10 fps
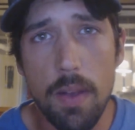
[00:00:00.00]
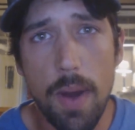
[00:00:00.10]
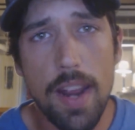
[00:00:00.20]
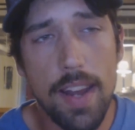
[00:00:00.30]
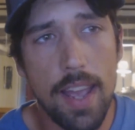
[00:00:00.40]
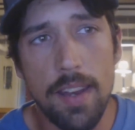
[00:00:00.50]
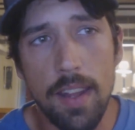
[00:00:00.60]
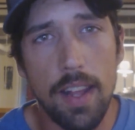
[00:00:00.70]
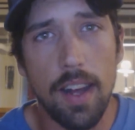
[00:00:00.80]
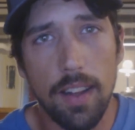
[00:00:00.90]
right?
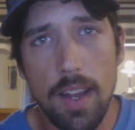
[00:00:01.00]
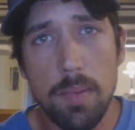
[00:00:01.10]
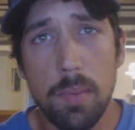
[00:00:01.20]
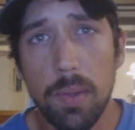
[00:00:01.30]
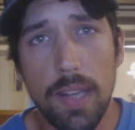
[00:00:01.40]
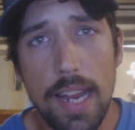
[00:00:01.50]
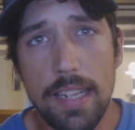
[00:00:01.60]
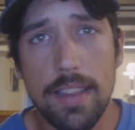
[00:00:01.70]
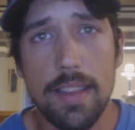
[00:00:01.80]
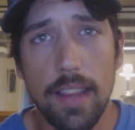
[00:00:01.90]
And a lot of people
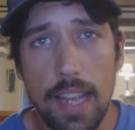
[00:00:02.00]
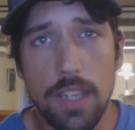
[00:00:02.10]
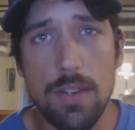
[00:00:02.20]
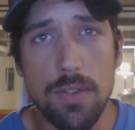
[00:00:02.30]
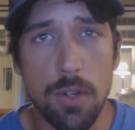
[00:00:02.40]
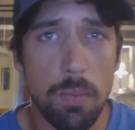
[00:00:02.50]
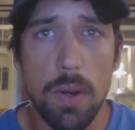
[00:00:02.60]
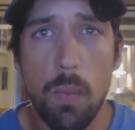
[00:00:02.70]
like YouTube.